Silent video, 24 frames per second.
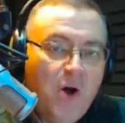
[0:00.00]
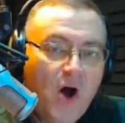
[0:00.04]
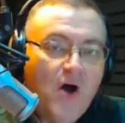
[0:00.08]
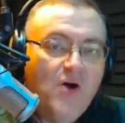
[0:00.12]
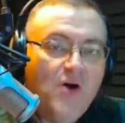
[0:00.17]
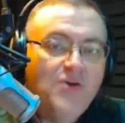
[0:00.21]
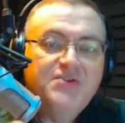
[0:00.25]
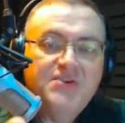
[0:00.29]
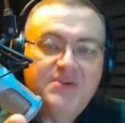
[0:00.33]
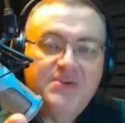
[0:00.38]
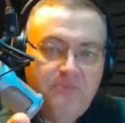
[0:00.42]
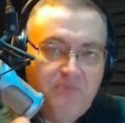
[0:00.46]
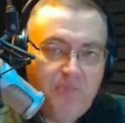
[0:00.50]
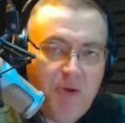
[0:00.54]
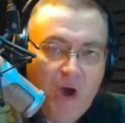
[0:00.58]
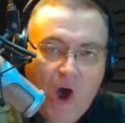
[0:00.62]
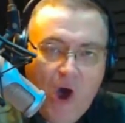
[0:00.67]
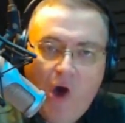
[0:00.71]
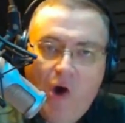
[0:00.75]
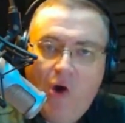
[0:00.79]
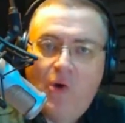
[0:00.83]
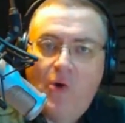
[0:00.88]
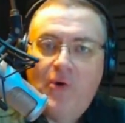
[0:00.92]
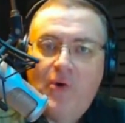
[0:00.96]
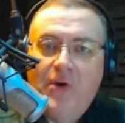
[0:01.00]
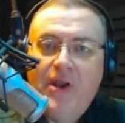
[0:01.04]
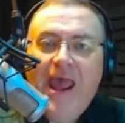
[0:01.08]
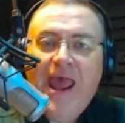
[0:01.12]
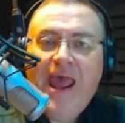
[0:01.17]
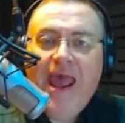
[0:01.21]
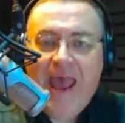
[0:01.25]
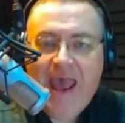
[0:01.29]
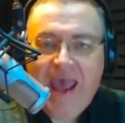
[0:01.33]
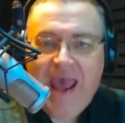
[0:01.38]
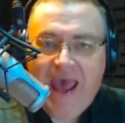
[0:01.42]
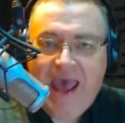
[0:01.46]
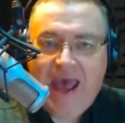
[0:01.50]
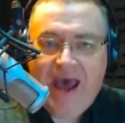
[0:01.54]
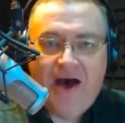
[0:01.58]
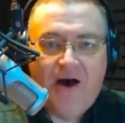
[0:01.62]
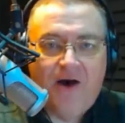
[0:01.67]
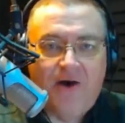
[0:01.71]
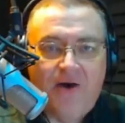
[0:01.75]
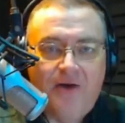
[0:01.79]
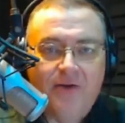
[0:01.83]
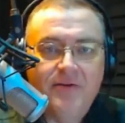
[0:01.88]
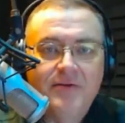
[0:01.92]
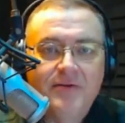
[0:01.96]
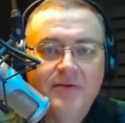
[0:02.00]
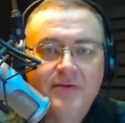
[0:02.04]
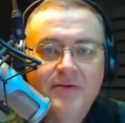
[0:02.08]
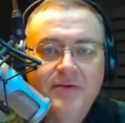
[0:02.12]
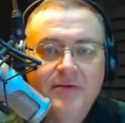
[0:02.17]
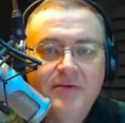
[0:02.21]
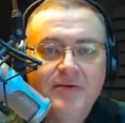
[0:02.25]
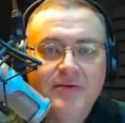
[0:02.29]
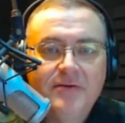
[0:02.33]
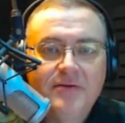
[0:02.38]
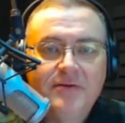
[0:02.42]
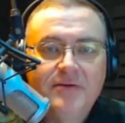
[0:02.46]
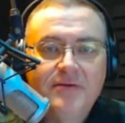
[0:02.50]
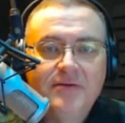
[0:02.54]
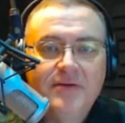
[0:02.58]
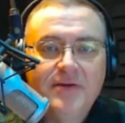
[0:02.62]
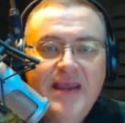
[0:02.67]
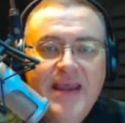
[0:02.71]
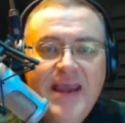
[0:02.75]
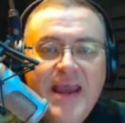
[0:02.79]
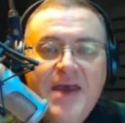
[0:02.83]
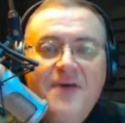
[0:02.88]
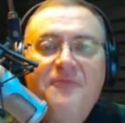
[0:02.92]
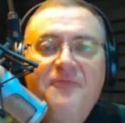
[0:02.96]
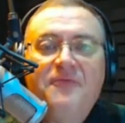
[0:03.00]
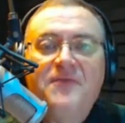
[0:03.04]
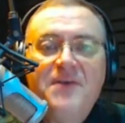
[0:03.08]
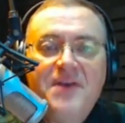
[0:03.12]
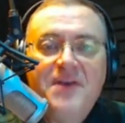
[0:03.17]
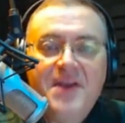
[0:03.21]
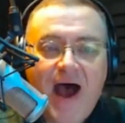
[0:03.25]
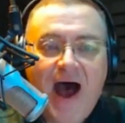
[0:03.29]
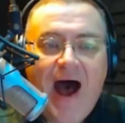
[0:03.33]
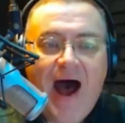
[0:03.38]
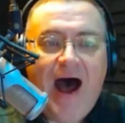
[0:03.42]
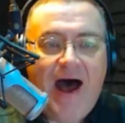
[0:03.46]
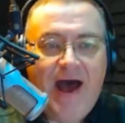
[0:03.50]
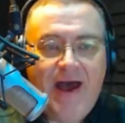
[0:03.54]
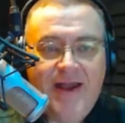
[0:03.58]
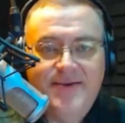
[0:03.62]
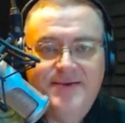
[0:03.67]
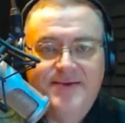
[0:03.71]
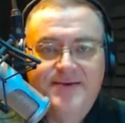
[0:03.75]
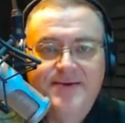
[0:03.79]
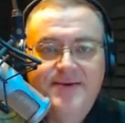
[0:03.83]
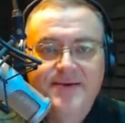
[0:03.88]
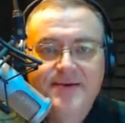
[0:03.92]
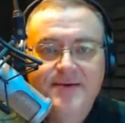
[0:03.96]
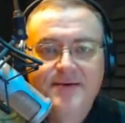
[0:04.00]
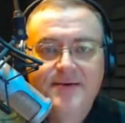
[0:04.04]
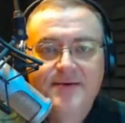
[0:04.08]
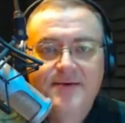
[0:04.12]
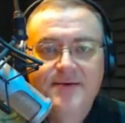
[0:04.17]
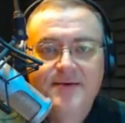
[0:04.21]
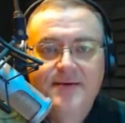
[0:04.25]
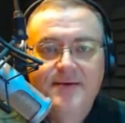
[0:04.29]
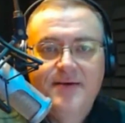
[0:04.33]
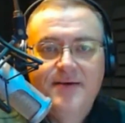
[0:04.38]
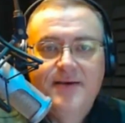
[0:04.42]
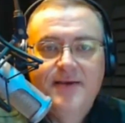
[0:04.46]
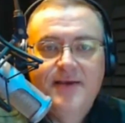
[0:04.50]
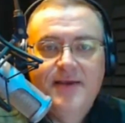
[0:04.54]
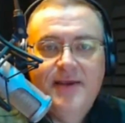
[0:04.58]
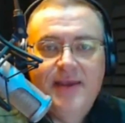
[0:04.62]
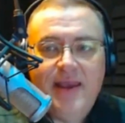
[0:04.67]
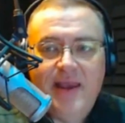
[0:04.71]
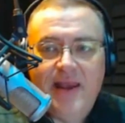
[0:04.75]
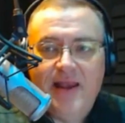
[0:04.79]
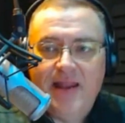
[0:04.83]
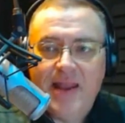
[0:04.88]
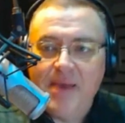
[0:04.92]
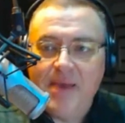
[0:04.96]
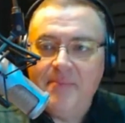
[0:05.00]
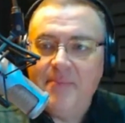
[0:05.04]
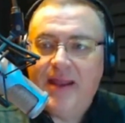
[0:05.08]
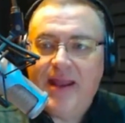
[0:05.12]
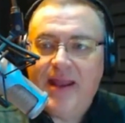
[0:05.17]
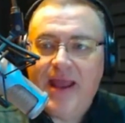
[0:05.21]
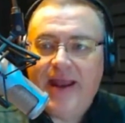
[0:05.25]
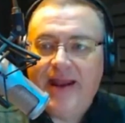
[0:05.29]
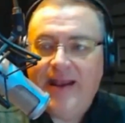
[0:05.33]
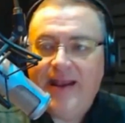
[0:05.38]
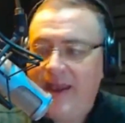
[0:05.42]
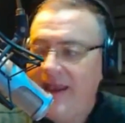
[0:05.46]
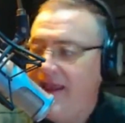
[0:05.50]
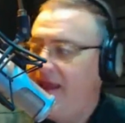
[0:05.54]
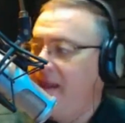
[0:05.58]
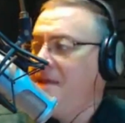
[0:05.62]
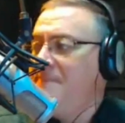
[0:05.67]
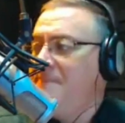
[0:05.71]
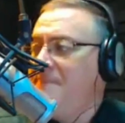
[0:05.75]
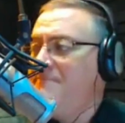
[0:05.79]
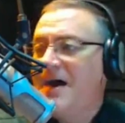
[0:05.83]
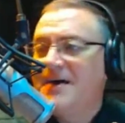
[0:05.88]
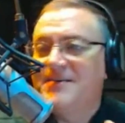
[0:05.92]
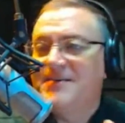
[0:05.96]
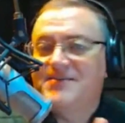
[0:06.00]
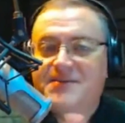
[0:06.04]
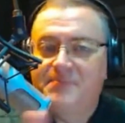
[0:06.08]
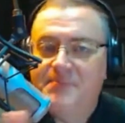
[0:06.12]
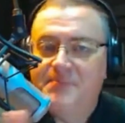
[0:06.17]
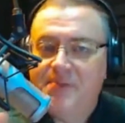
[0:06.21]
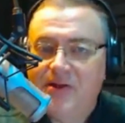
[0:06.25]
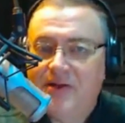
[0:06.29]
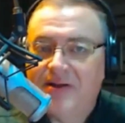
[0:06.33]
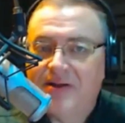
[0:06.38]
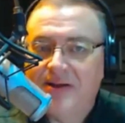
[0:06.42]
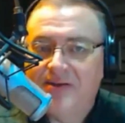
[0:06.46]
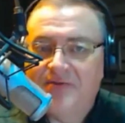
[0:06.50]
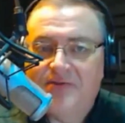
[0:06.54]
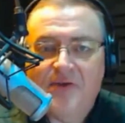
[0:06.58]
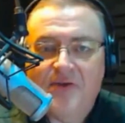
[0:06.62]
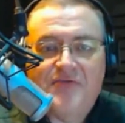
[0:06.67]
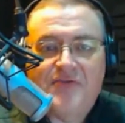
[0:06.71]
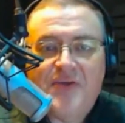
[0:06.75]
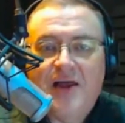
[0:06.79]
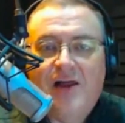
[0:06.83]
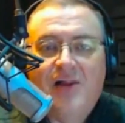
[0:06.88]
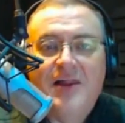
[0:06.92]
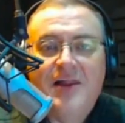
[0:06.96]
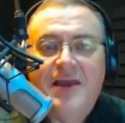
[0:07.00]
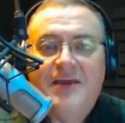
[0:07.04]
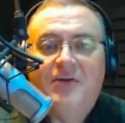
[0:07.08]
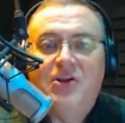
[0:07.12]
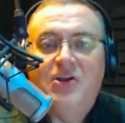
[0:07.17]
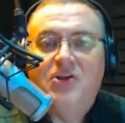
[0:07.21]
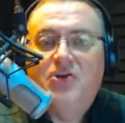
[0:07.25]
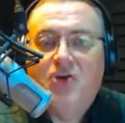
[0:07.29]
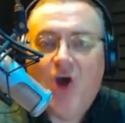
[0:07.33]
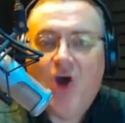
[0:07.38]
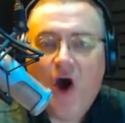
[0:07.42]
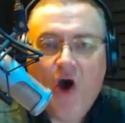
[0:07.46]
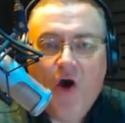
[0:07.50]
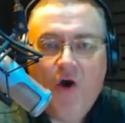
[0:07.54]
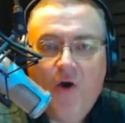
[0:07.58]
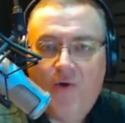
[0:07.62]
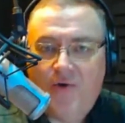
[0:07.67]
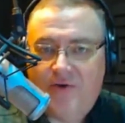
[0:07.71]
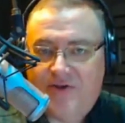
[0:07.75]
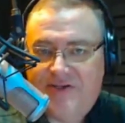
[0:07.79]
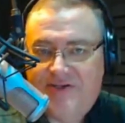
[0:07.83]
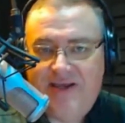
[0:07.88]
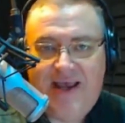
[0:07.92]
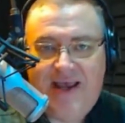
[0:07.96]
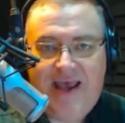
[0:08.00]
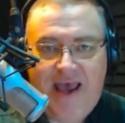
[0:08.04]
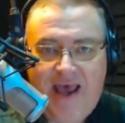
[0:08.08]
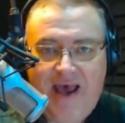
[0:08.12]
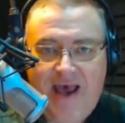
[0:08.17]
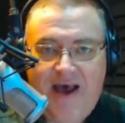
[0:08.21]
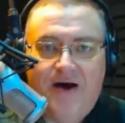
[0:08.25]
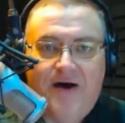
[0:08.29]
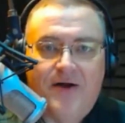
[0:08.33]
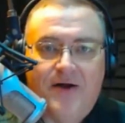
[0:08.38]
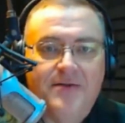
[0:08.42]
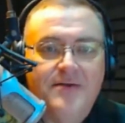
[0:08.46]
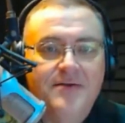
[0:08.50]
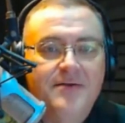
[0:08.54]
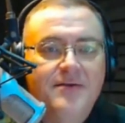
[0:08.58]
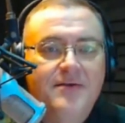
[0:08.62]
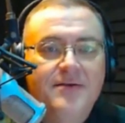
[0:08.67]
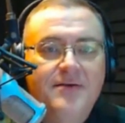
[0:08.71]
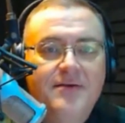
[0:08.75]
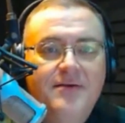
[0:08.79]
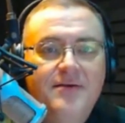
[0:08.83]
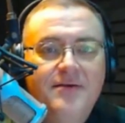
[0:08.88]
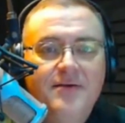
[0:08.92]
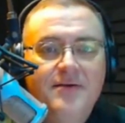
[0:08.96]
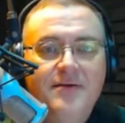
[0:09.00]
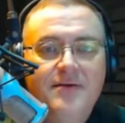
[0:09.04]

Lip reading: to postpone hell. If not, eliminate any possibility that they'll even go to hell.